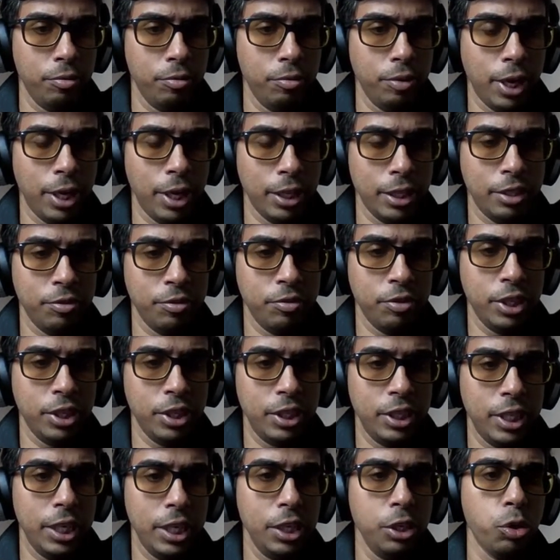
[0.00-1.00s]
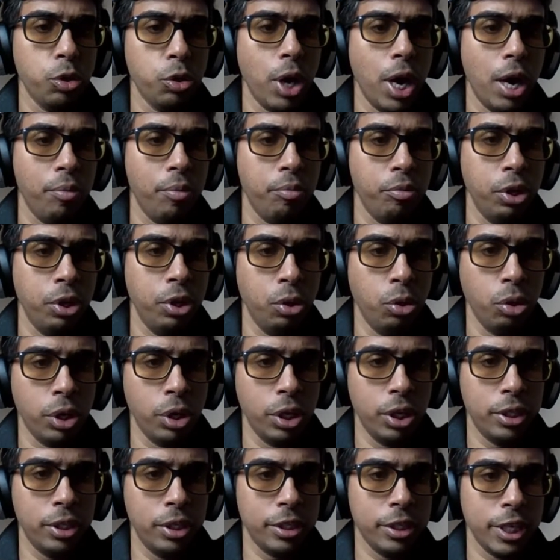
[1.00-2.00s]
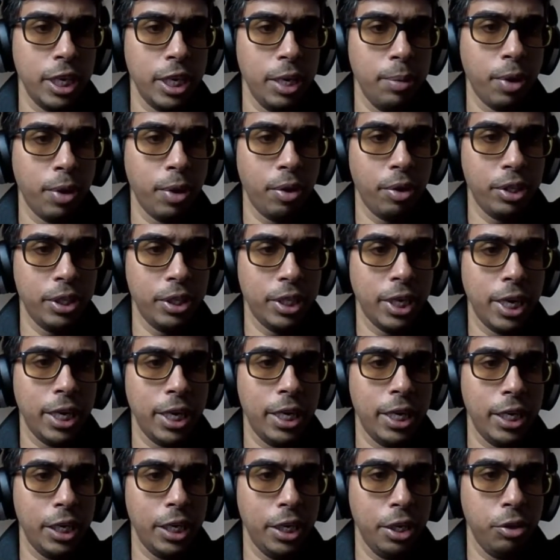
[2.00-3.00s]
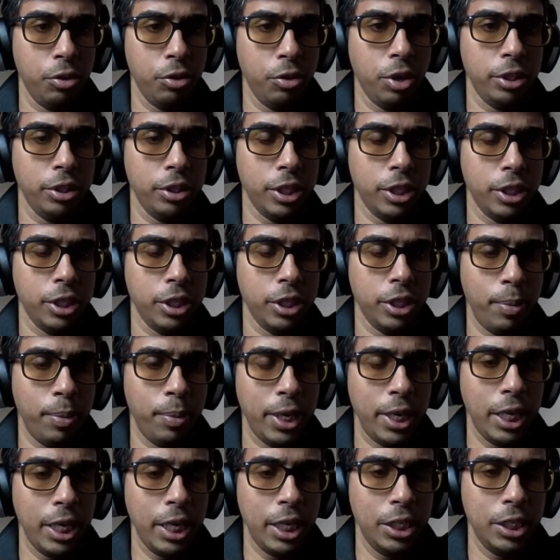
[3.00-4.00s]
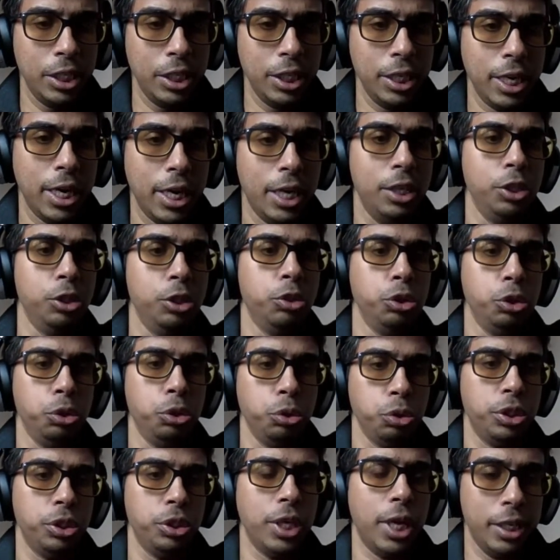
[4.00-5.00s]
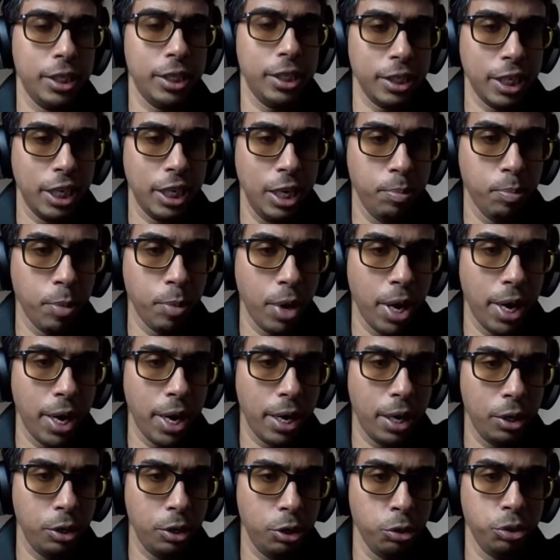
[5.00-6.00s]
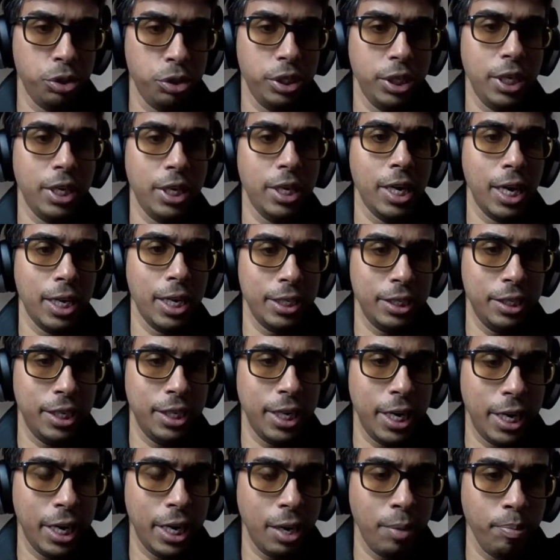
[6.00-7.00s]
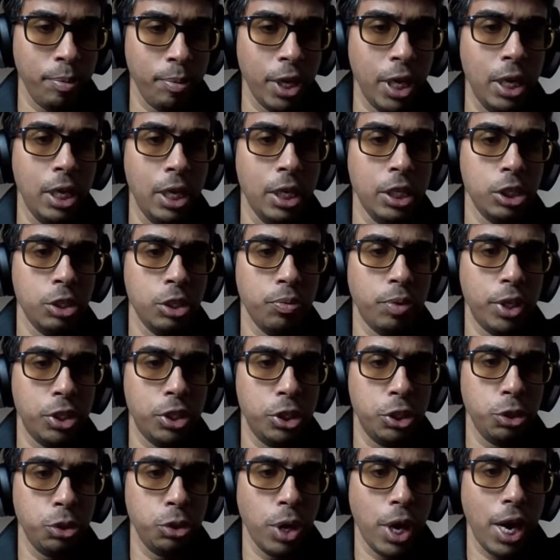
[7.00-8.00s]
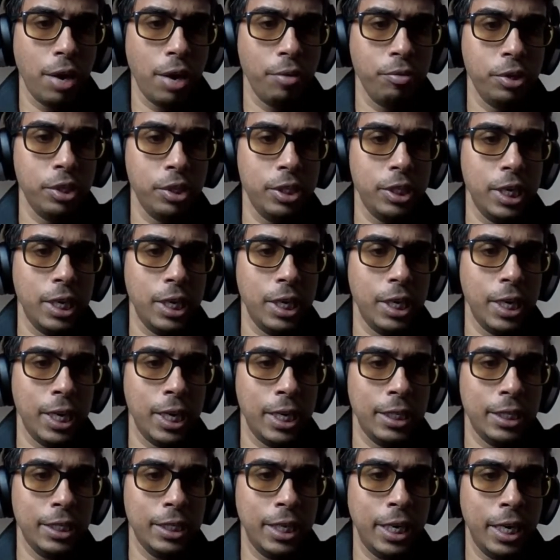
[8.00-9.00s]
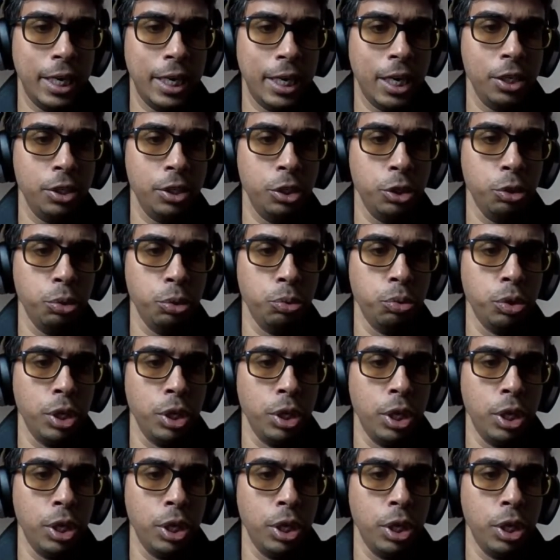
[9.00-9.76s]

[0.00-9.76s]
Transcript: as the first thing, you have the local schema residing in your Java application, and you use that schema to serialize data. So once you have the serialized data, you